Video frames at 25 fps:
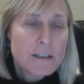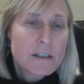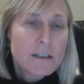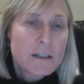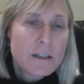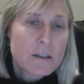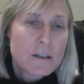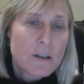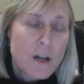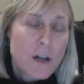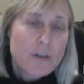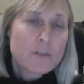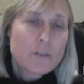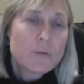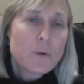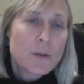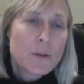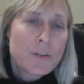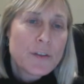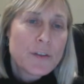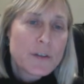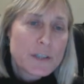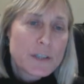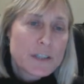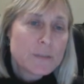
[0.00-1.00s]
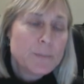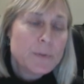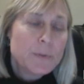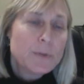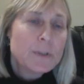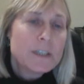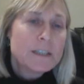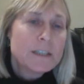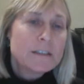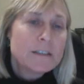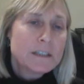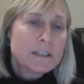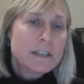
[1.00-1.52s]
that a lot of what they're
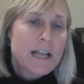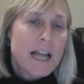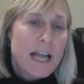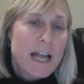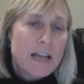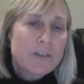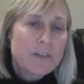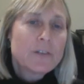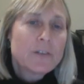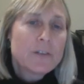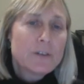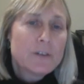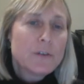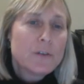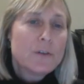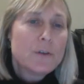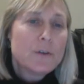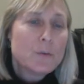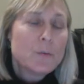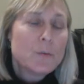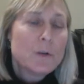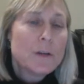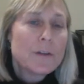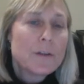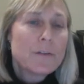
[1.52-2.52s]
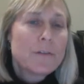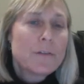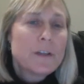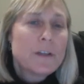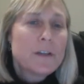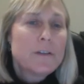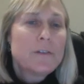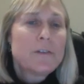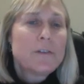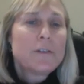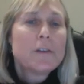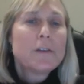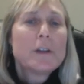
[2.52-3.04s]
experiencing has to do with
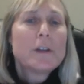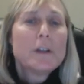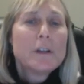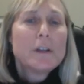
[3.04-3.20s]
these